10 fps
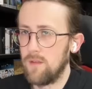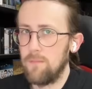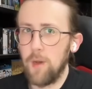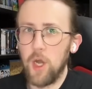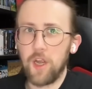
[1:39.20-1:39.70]

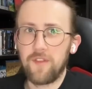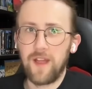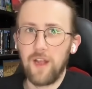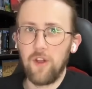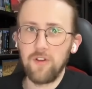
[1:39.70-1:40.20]
Burke,
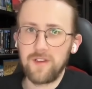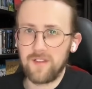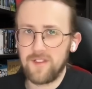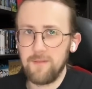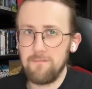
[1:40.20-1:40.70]
that
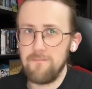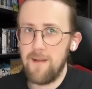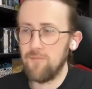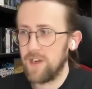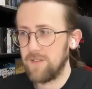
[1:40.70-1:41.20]
long-distant
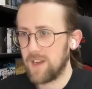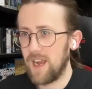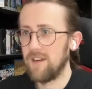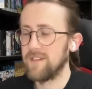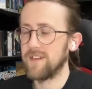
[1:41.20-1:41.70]
memory of a
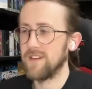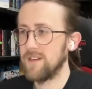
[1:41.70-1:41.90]
character.